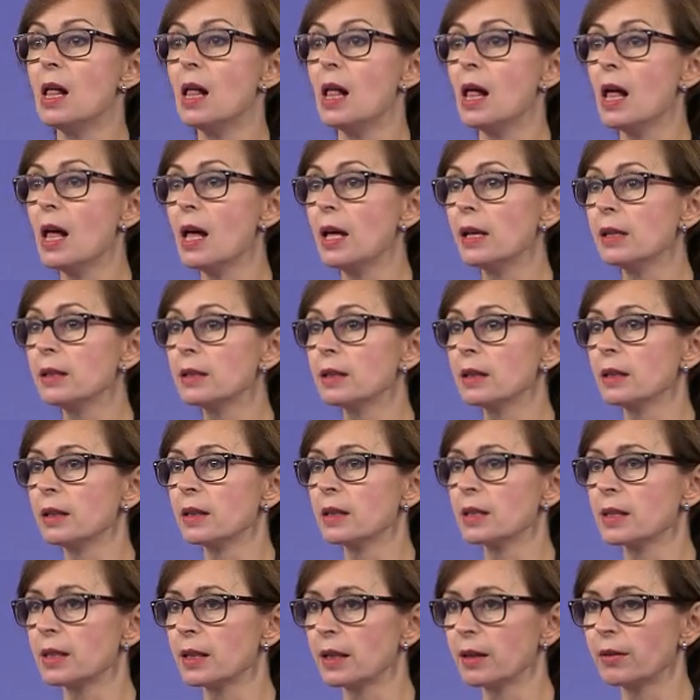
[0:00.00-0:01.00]
and in
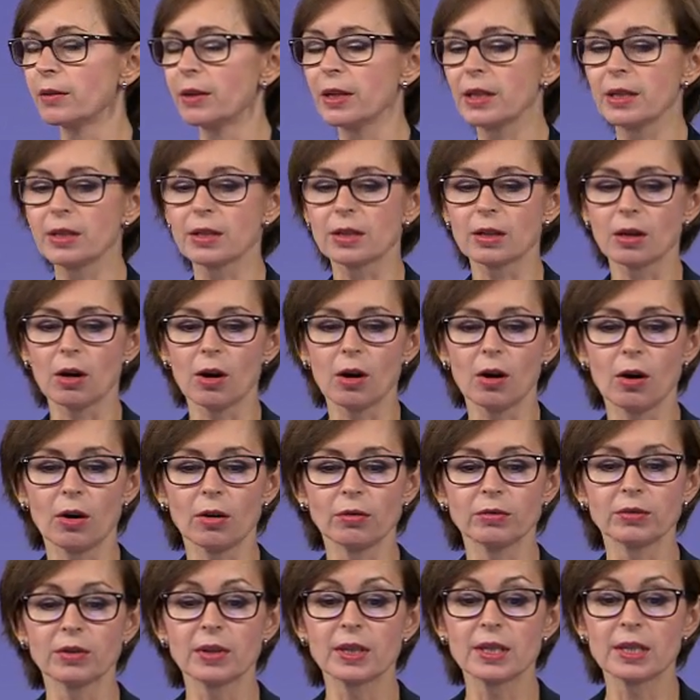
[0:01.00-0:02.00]
a series
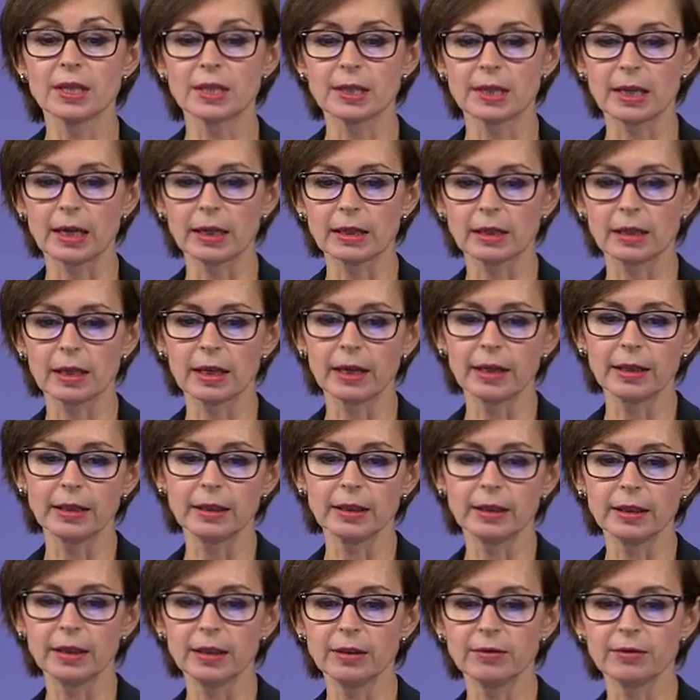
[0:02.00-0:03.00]
of
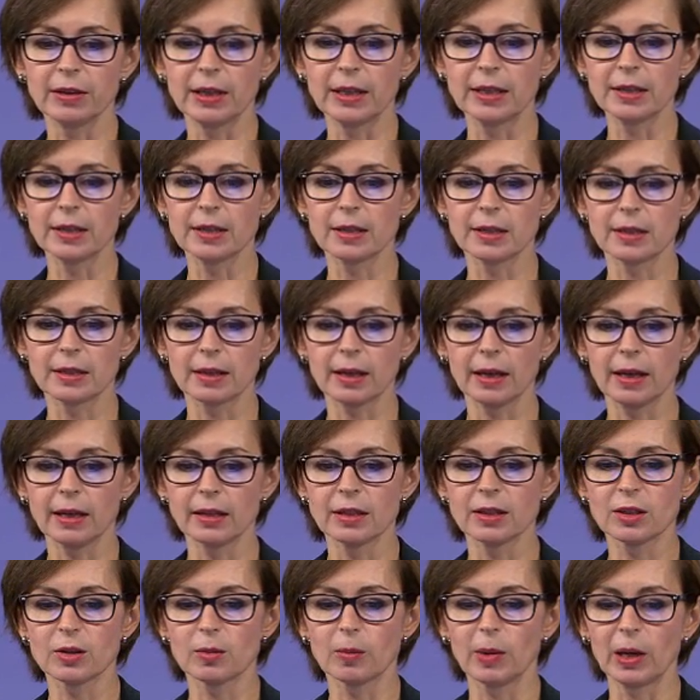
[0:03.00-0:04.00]
sideline events
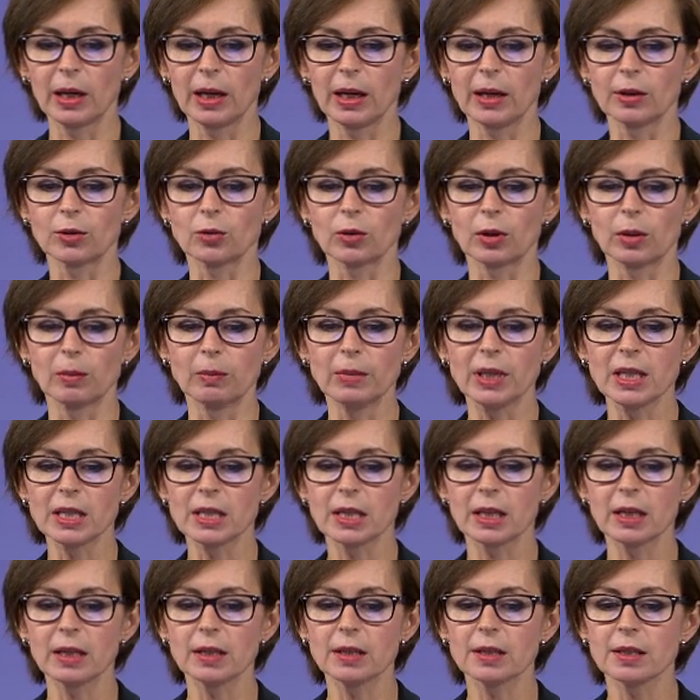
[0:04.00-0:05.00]
and bilateral
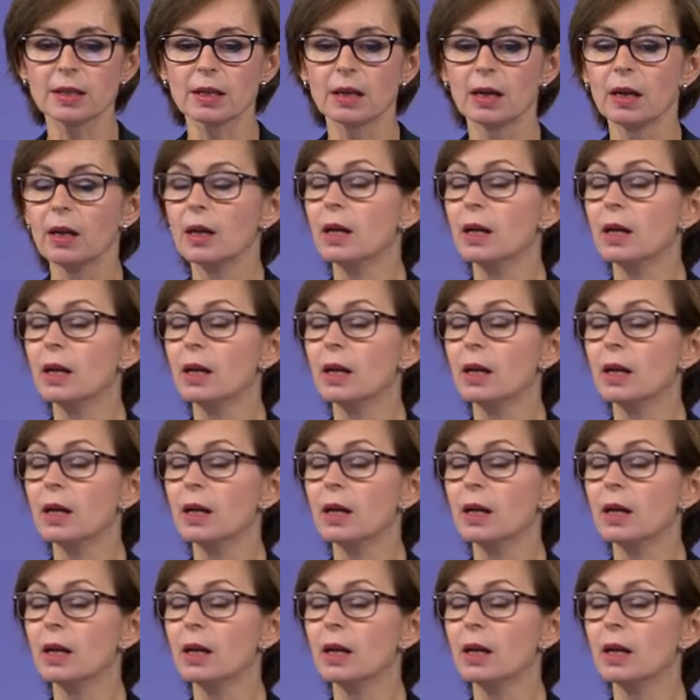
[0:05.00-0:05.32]
meetings.